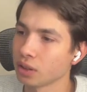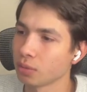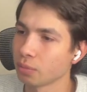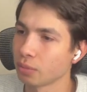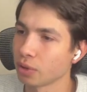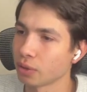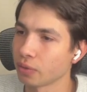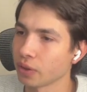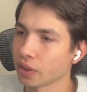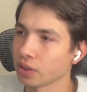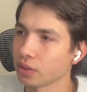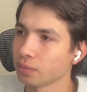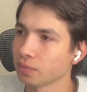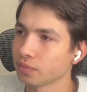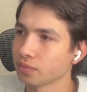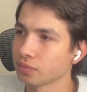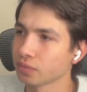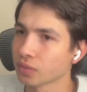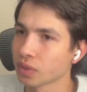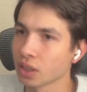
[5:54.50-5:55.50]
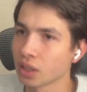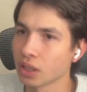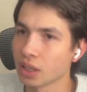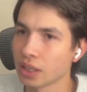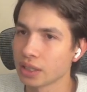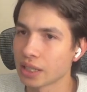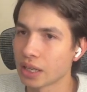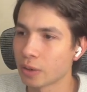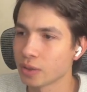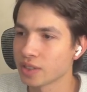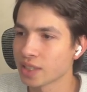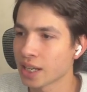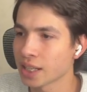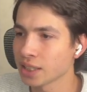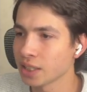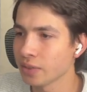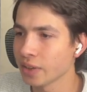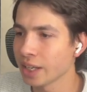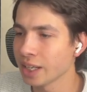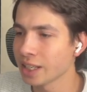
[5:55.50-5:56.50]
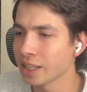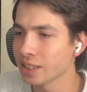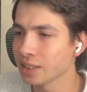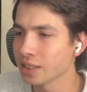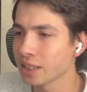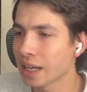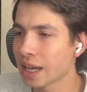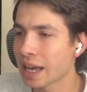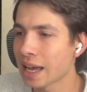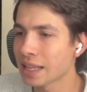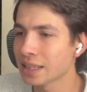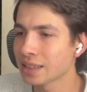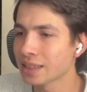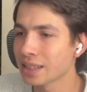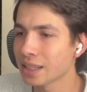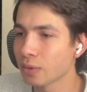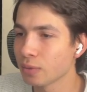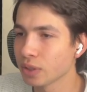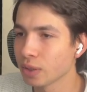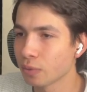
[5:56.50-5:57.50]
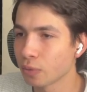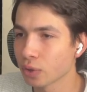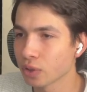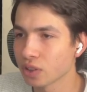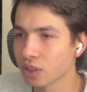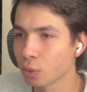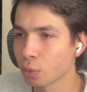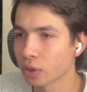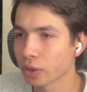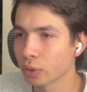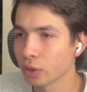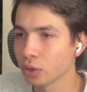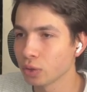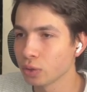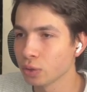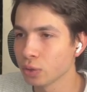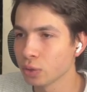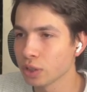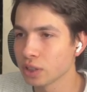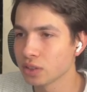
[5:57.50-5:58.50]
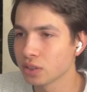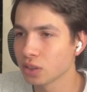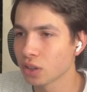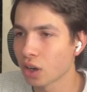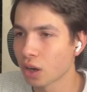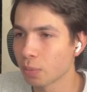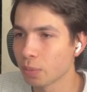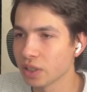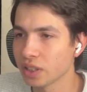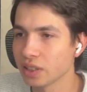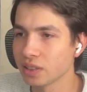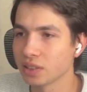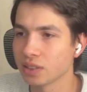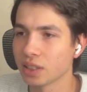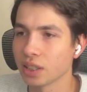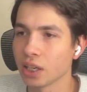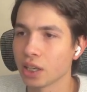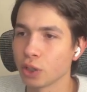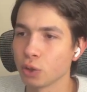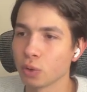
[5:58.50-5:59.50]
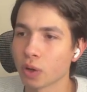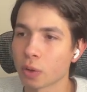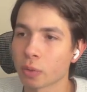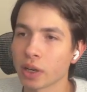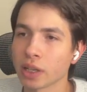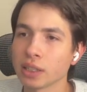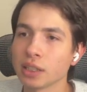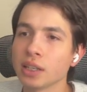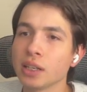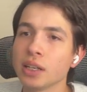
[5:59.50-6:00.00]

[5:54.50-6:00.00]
Perfect. Now it's activated, and the first thing we're going to do is copy this URL.